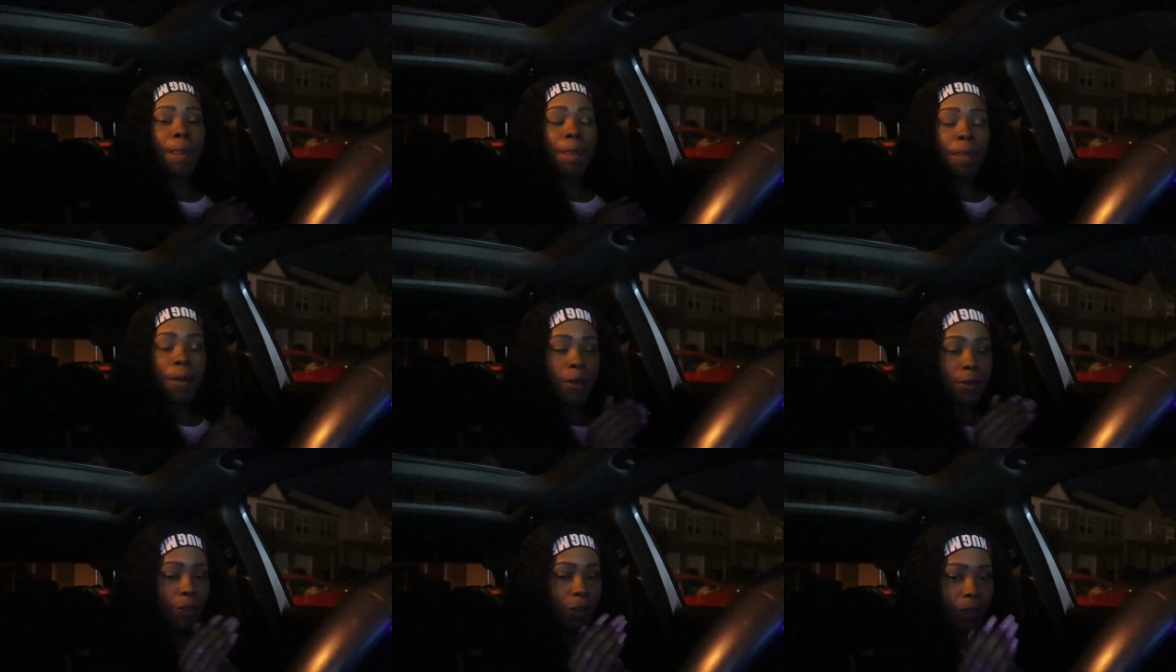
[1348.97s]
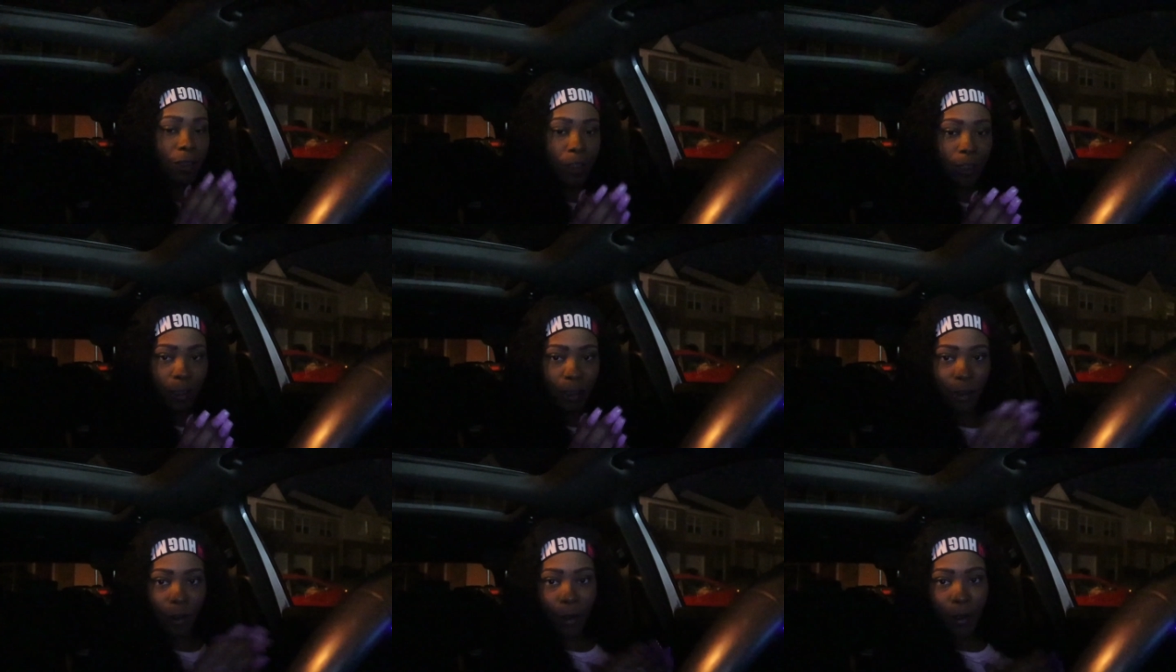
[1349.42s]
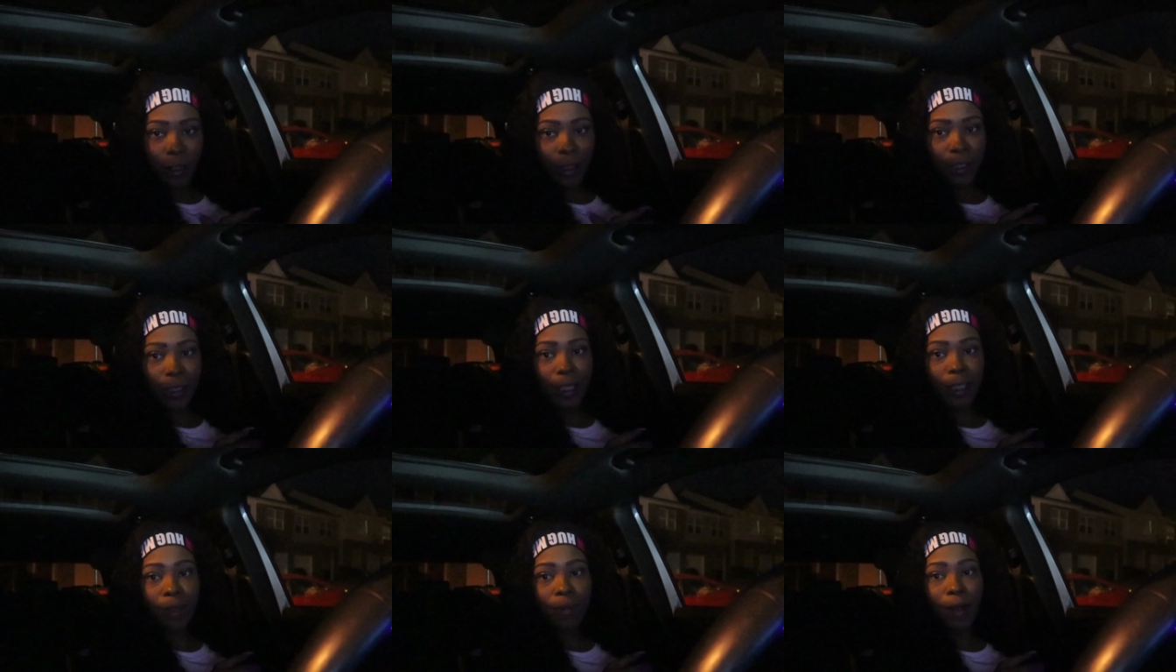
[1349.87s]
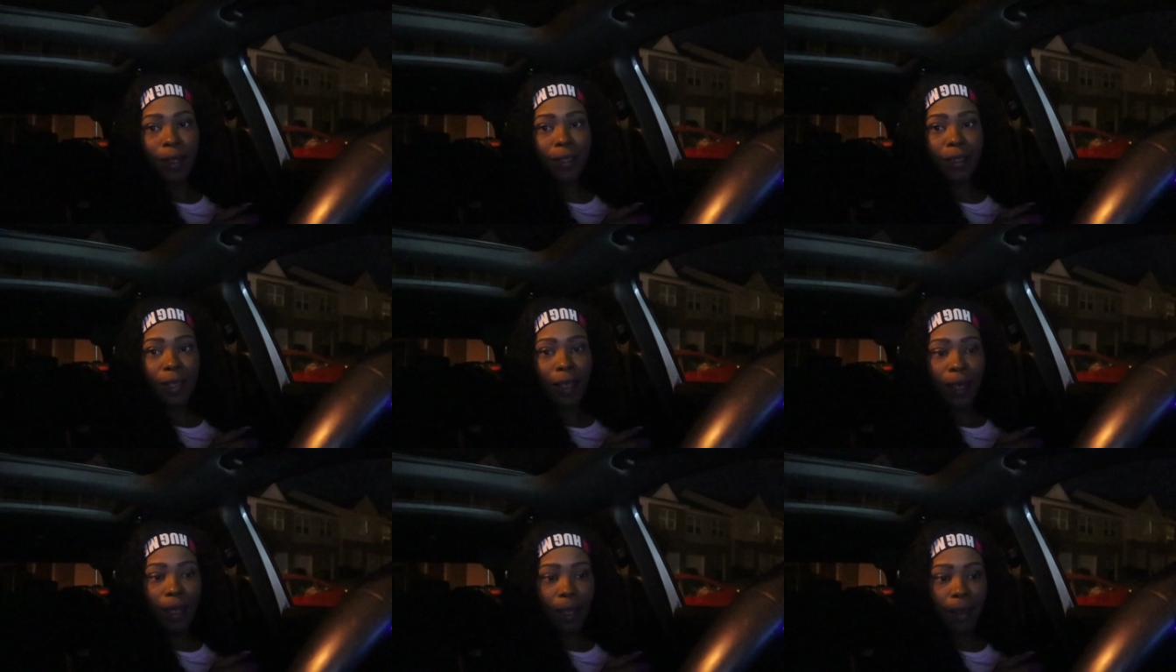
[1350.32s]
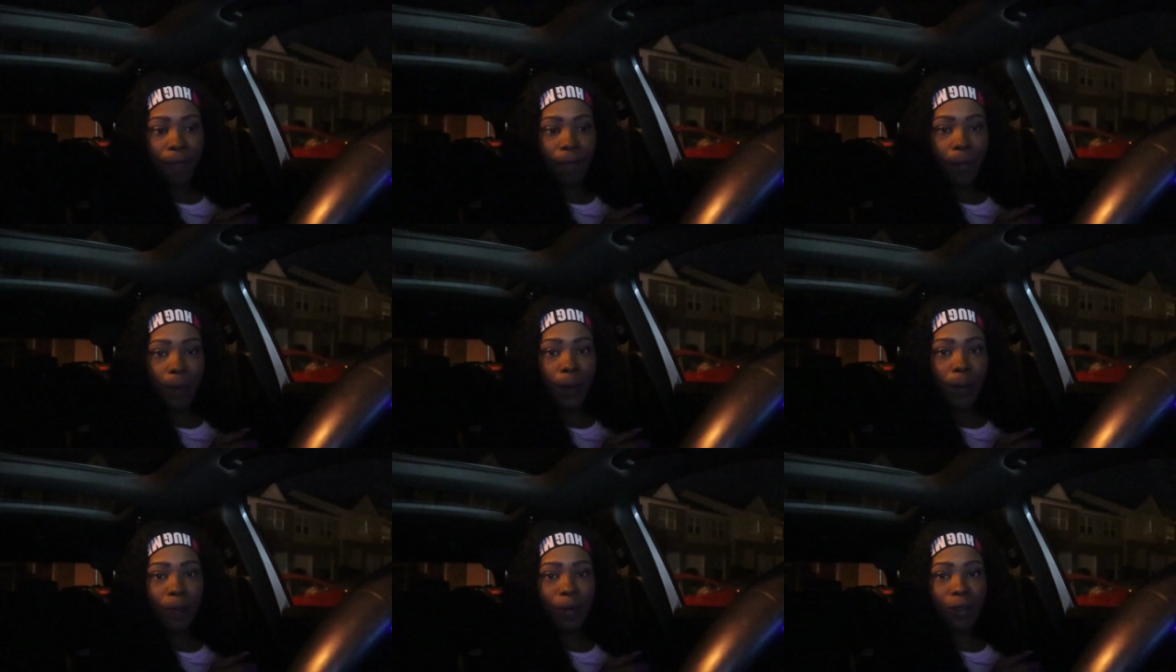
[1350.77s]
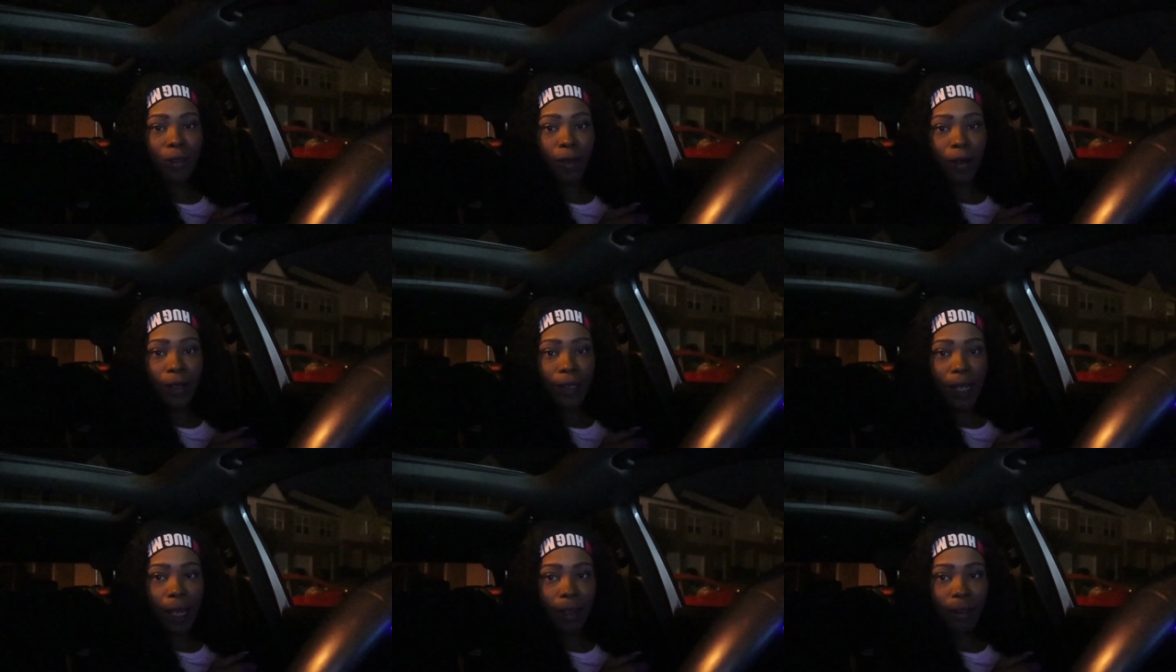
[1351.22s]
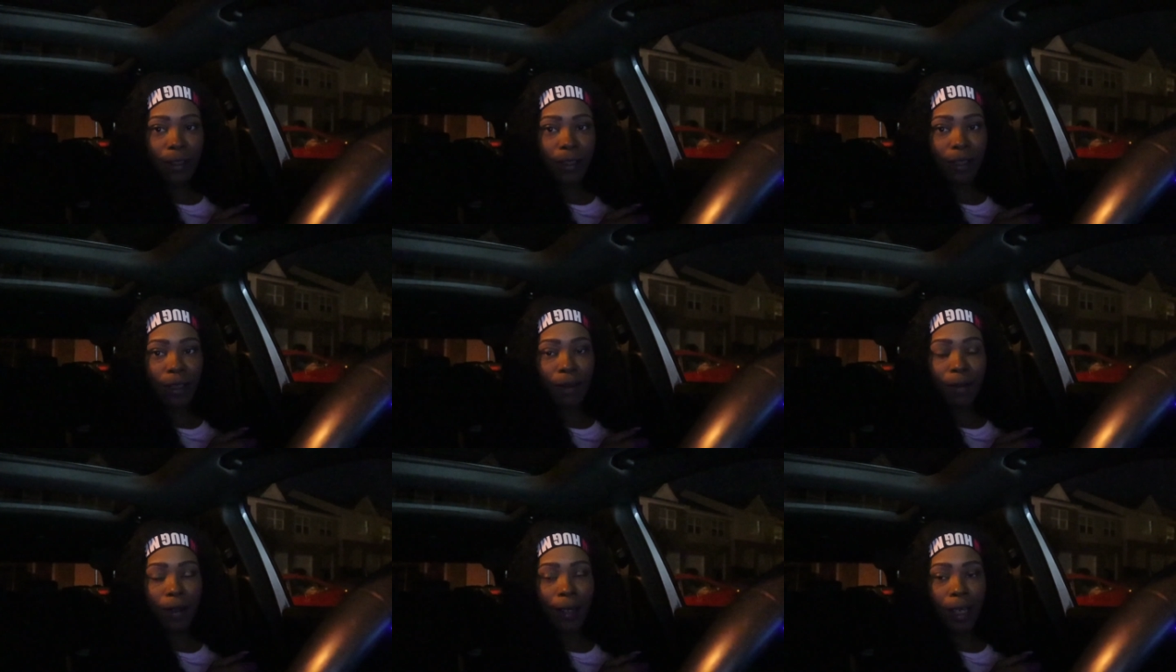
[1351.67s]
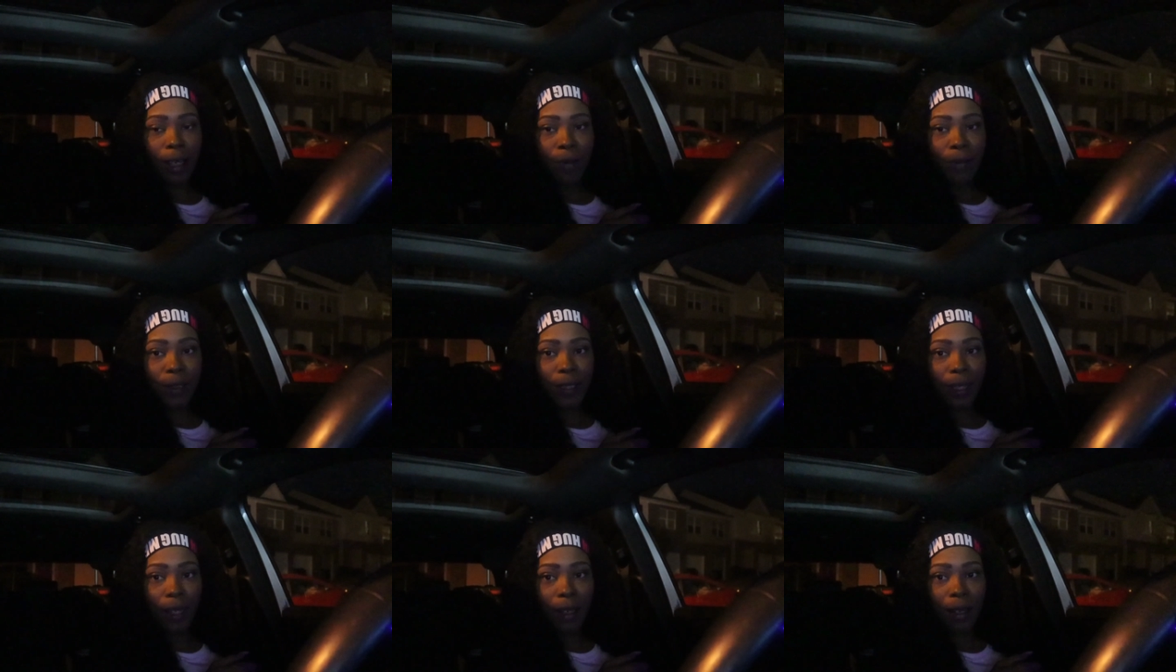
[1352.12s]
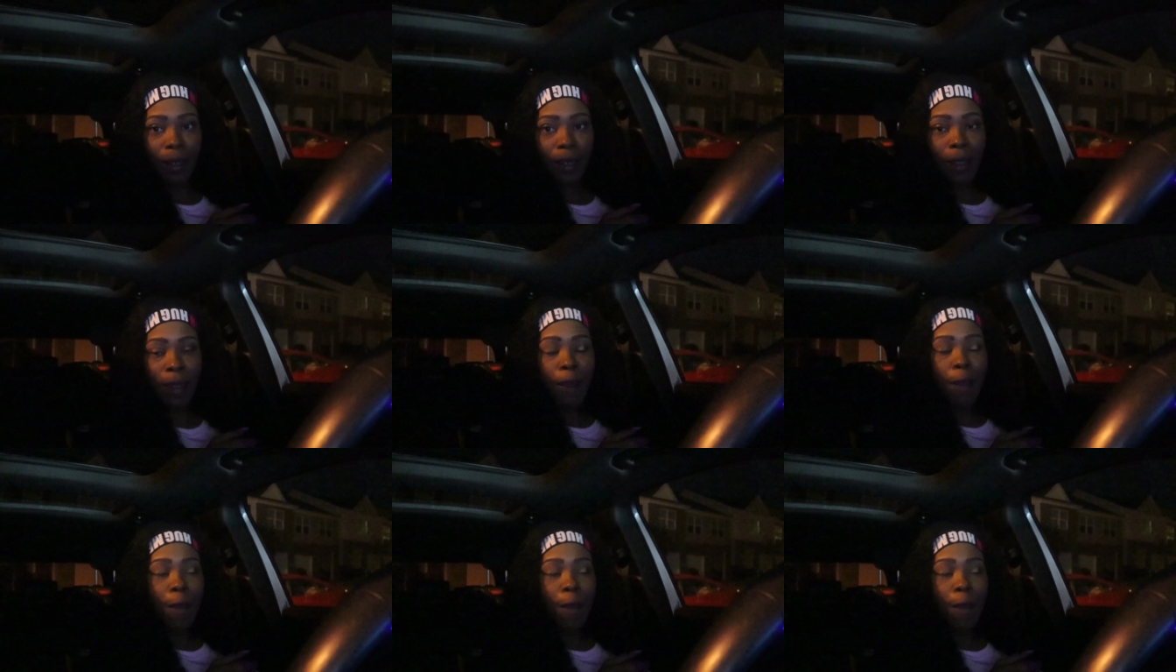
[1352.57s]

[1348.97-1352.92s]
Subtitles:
those aren't your starters. That's why I said for people starting out, just go to Amazon.